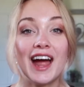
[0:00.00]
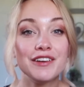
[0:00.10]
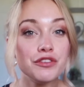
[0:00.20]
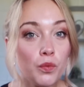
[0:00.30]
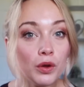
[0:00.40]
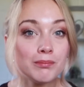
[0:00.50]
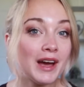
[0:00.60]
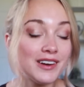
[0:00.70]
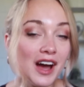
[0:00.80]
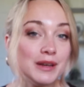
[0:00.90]
And if you want
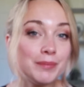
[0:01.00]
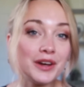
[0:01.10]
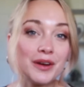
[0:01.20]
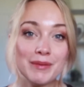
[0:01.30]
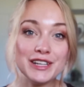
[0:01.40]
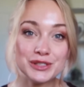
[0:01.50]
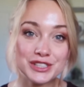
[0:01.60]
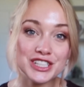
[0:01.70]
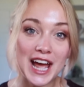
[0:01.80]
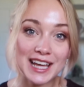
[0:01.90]
my guidebook, make sure
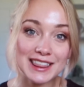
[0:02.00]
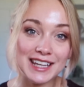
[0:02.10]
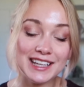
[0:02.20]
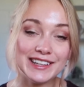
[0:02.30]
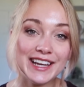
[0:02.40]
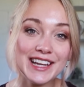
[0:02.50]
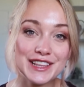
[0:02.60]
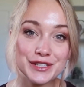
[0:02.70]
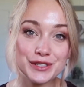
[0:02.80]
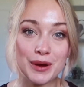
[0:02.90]
to check the link in
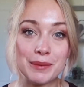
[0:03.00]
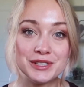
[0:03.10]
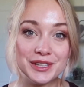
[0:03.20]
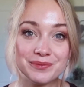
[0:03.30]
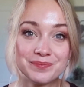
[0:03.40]
the description.